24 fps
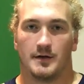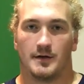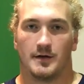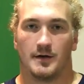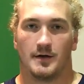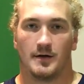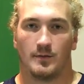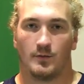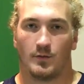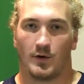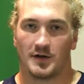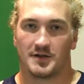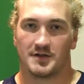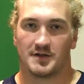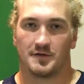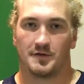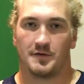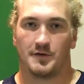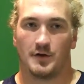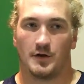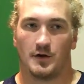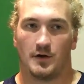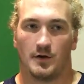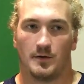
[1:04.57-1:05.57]
um, watching
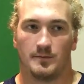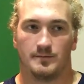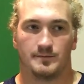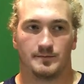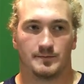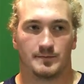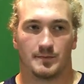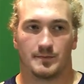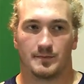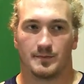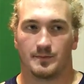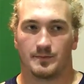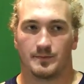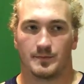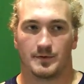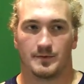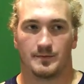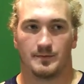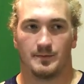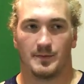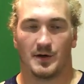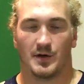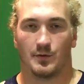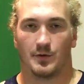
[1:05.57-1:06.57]
film,
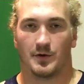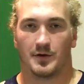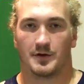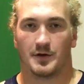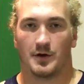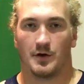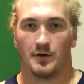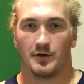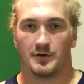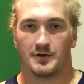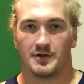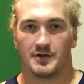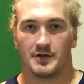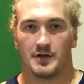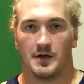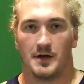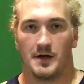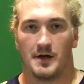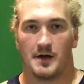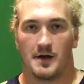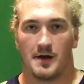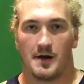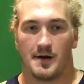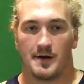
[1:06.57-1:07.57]
meeting with coach,
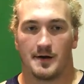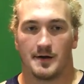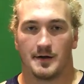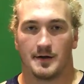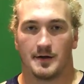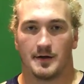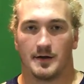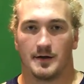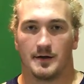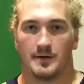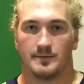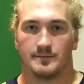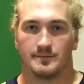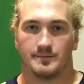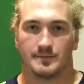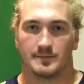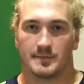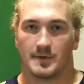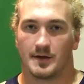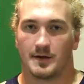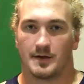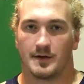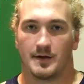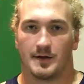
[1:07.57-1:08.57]
um,
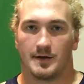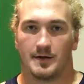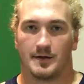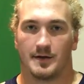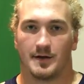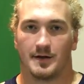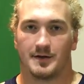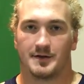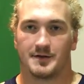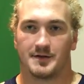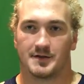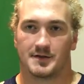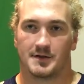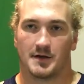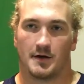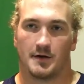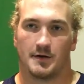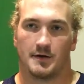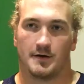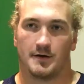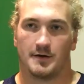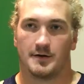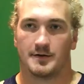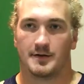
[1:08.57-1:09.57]
and then it just
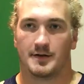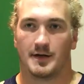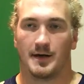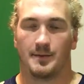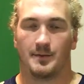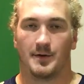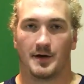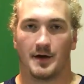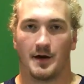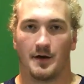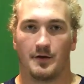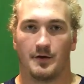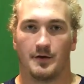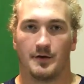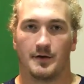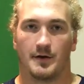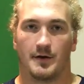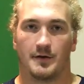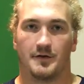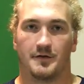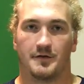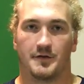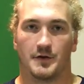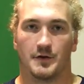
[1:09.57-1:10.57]
kind of came together
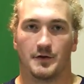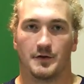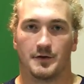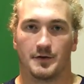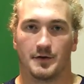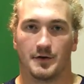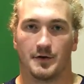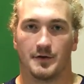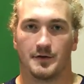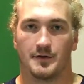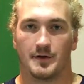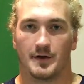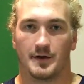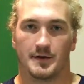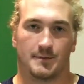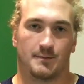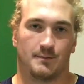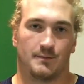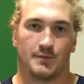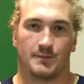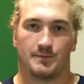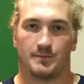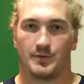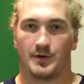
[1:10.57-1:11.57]
on the field. You know, I
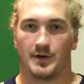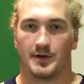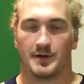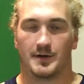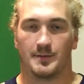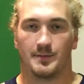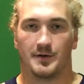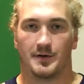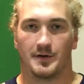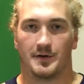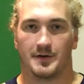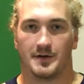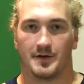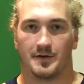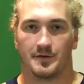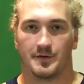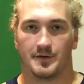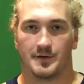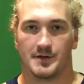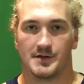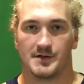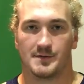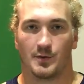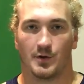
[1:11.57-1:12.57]
played completely
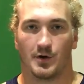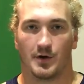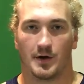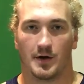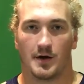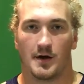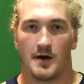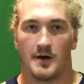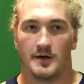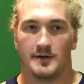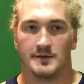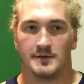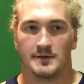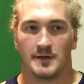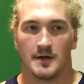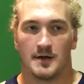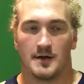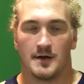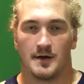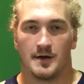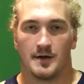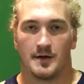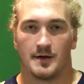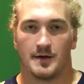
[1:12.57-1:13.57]
different this spring,
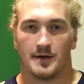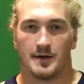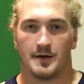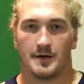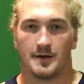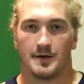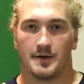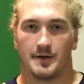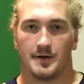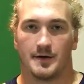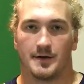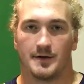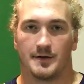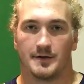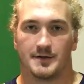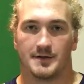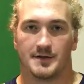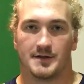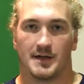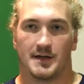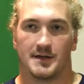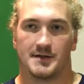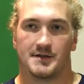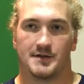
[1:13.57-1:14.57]
and uh,
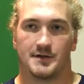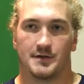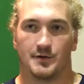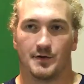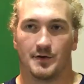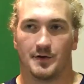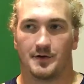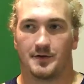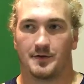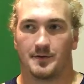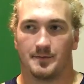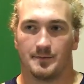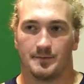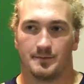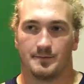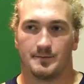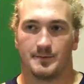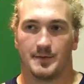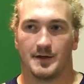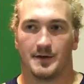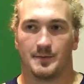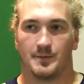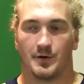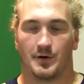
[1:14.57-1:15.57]
just has to do with
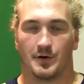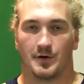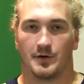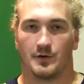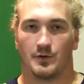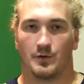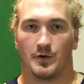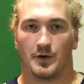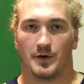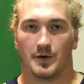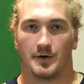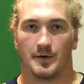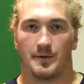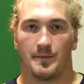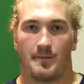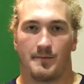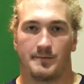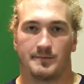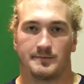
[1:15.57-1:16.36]
me putting in the work.